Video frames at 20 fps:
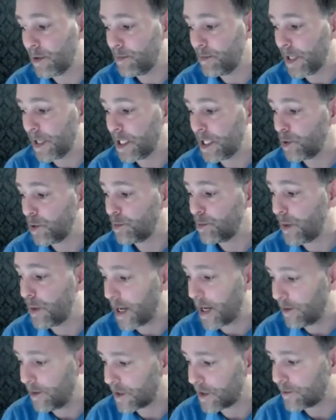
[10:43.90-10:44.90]
development page would be
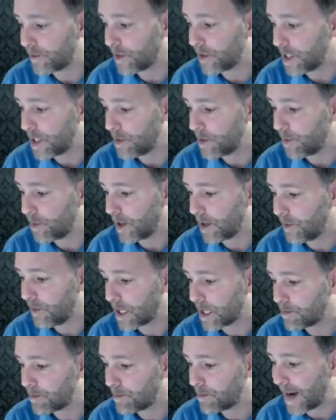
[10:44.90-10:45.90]
perfect for this, but I
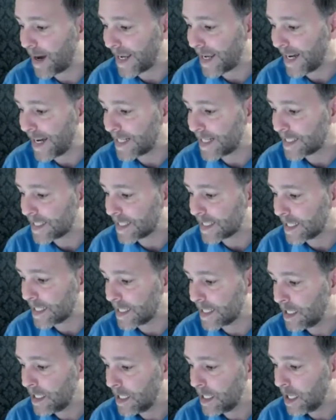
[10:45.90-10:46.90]
think my
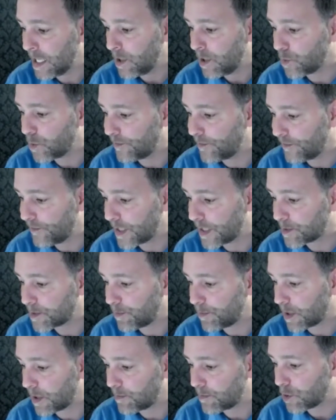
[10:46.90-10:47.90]
idea would
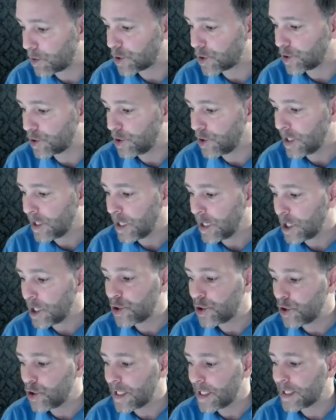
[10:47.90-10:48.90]
fit, but I'm not sure.
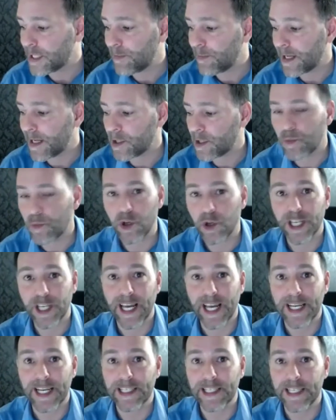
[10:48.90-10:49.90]
Julie, it depends on
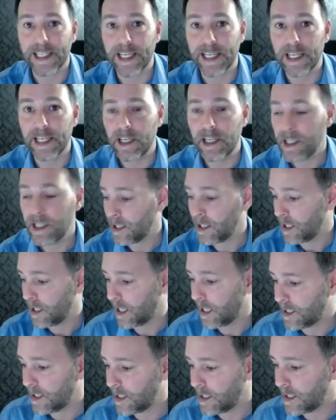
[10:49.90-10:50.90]
what your idea
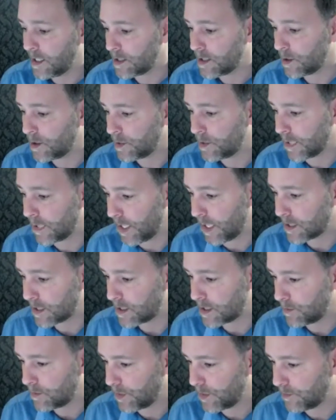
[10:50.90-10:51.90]
is. Was that
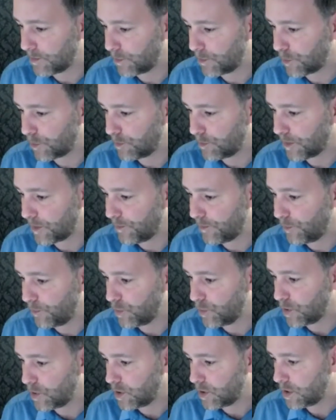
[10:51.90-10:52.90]
something from
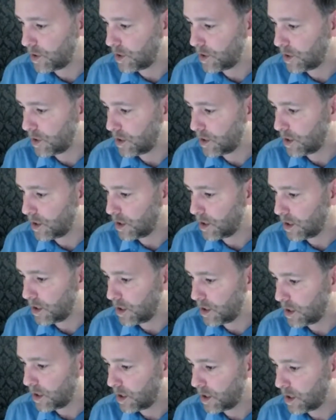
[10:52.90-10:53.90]
before?
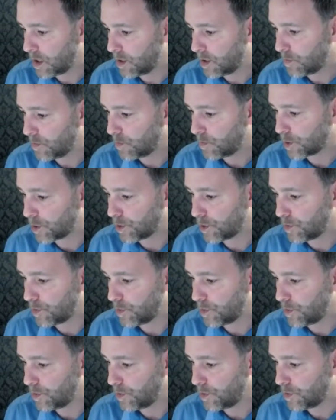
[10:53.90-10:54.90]
Were
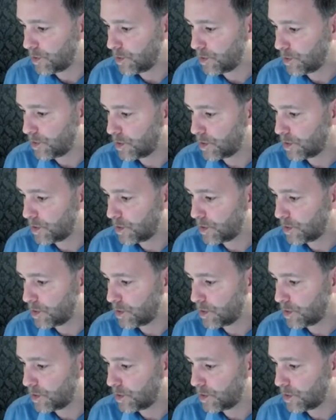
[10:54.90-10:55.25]
you...